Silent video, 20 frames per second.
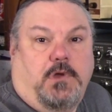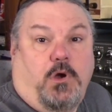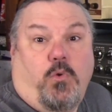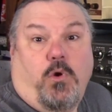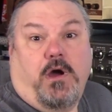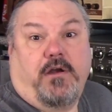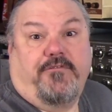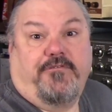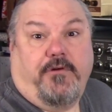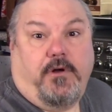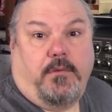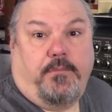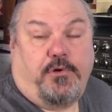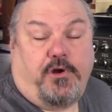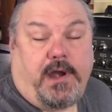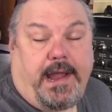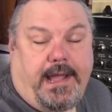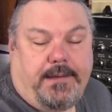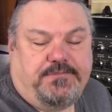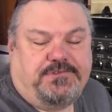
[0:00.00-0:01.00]
a waterfall,
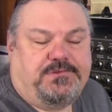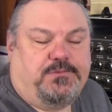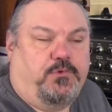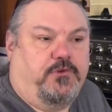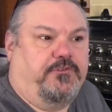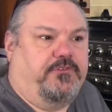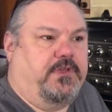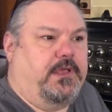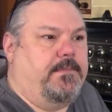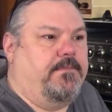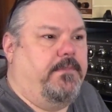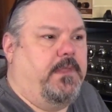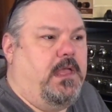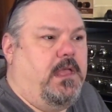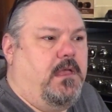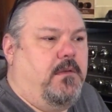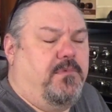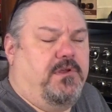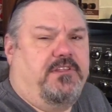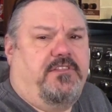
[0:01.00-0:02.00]
perhaps. We'll see.
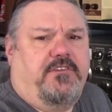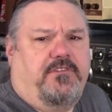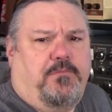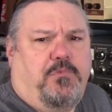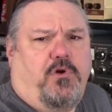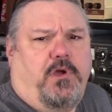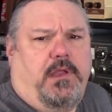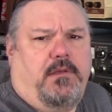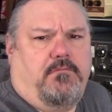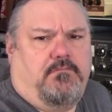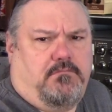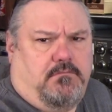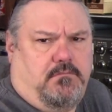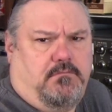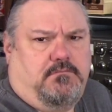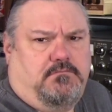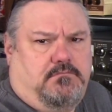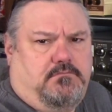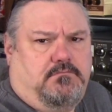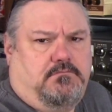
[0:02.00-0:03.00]
But at this point,
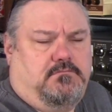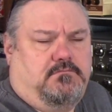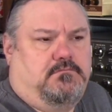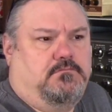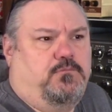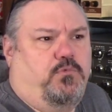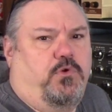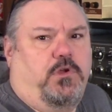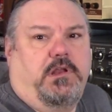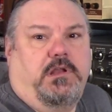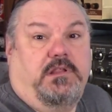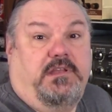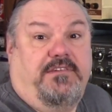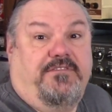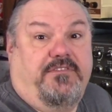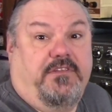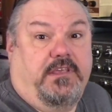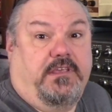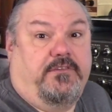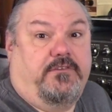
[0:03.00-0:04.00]
we're going to
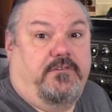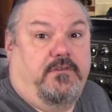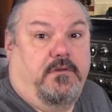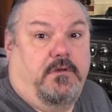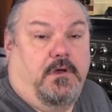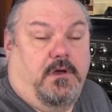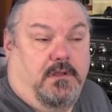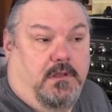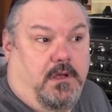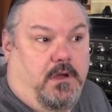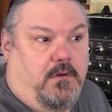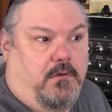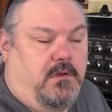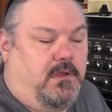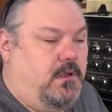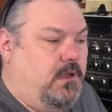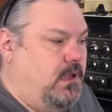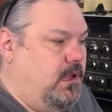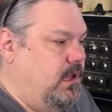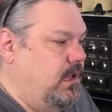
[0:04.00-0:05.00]
leave things
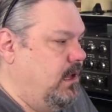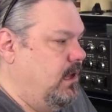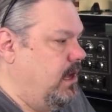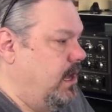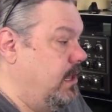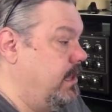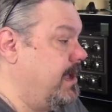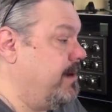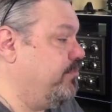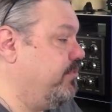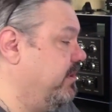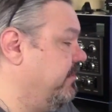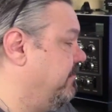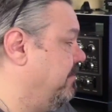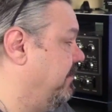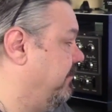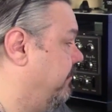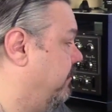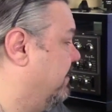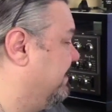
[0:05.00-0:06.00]
alone. And that
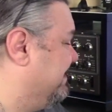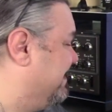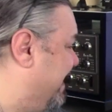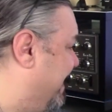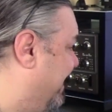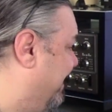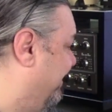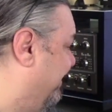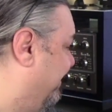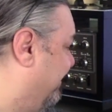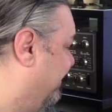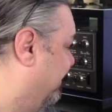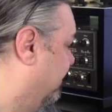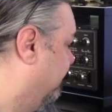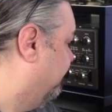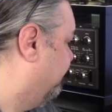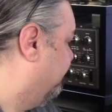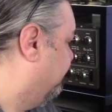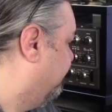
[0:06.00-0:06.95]
brings me to antennas.